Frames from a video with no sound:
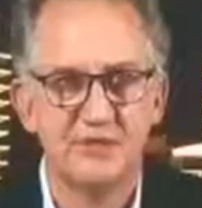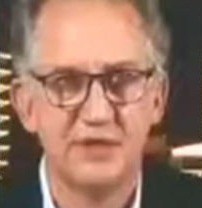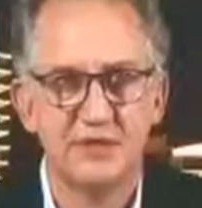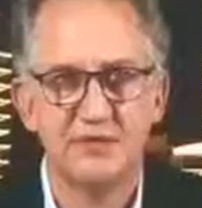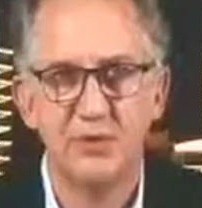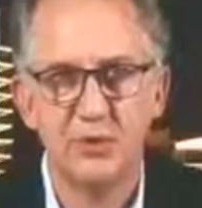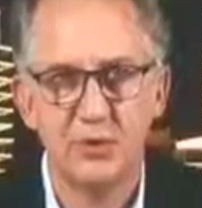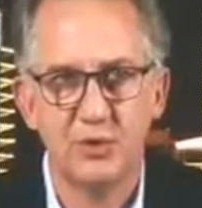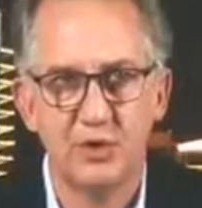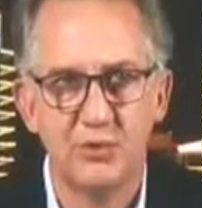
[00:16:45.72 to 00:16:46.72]
even a
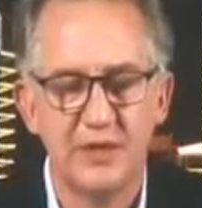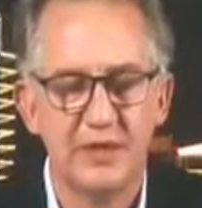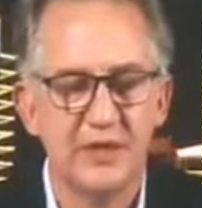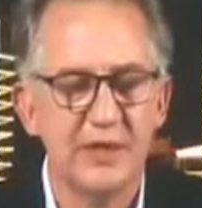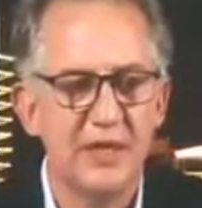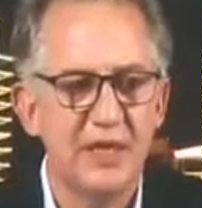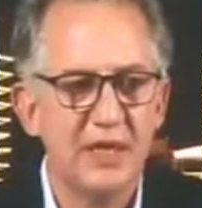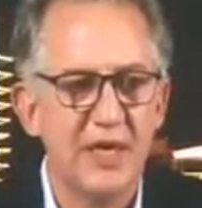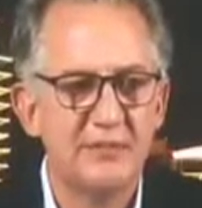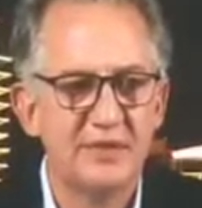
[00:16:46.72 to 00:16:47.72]
local one.
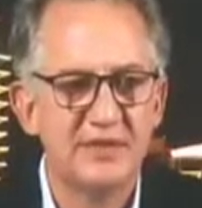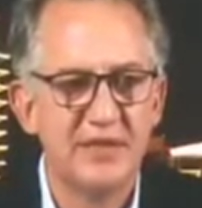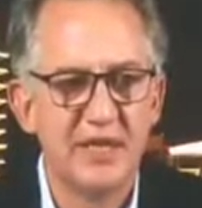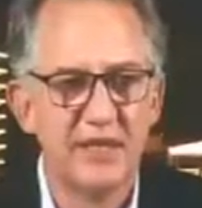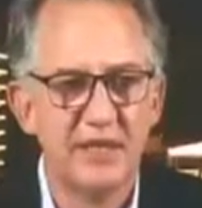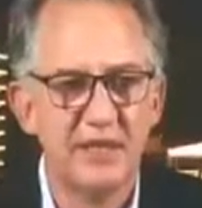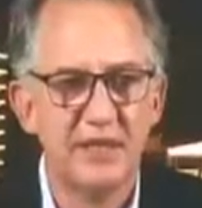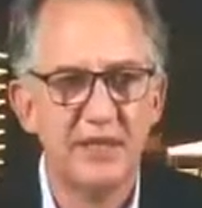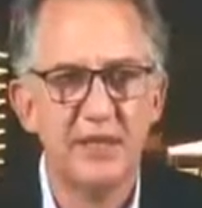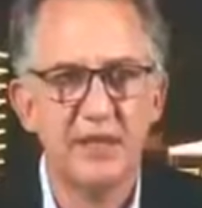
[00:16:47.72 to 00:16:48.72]
And Mr.
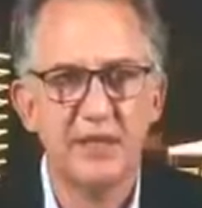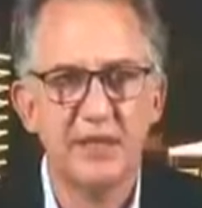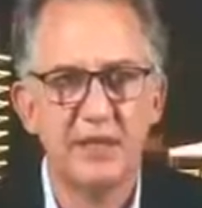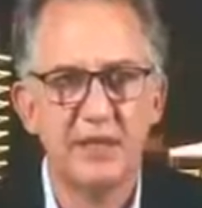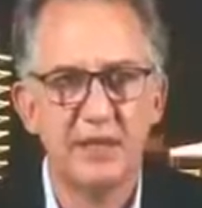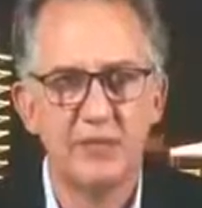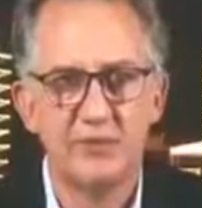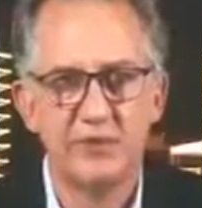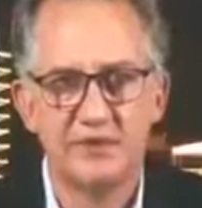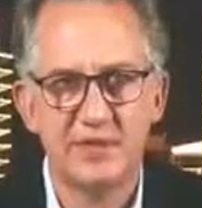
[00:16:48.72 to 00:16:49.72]
Hariri
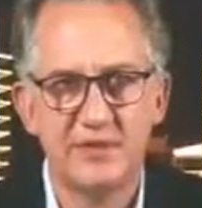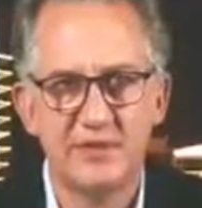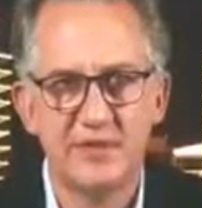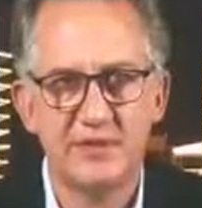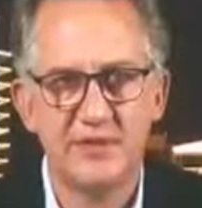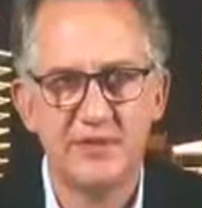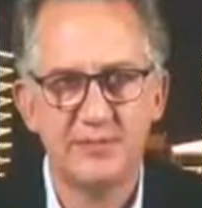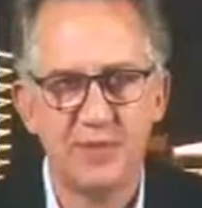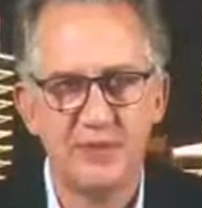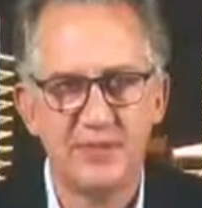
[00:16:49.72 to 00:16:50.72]
was designated as
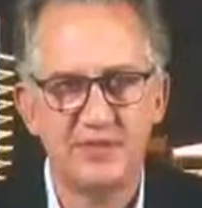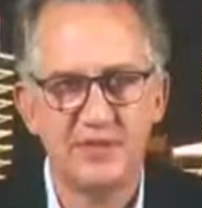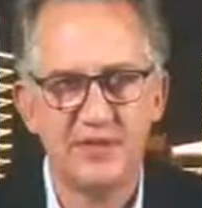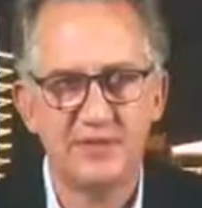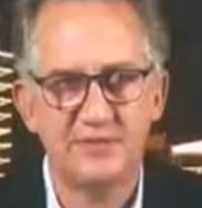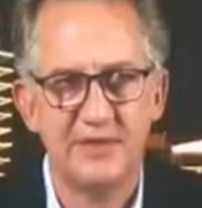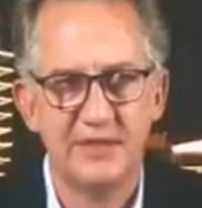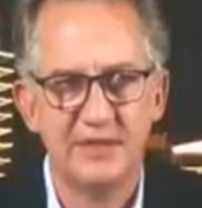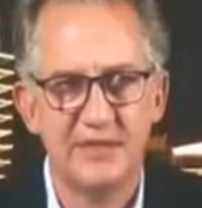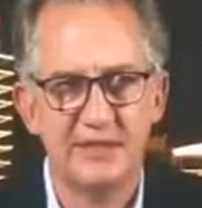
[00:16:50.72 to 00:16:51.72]
prime minister. He's
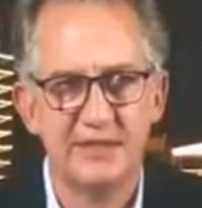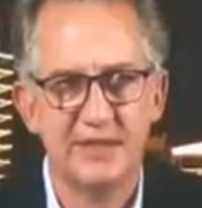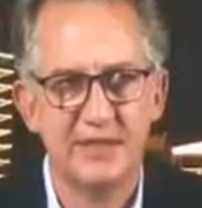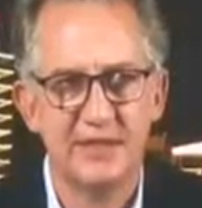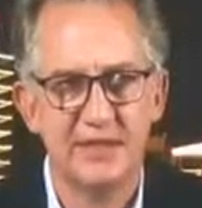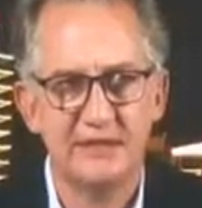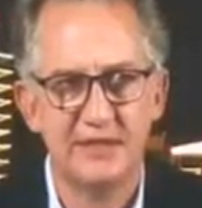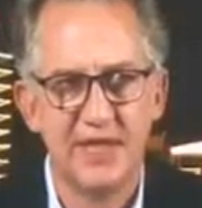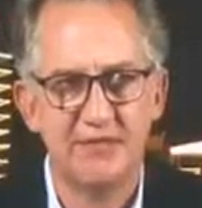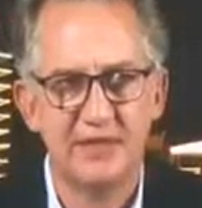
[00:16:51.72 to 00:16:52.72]
finding it, he's
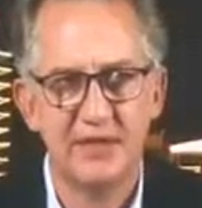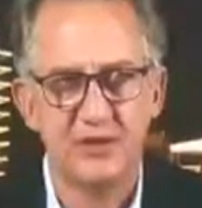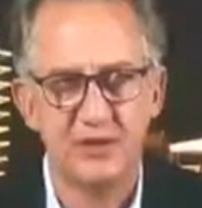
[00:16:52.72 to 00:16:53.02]
having a lot of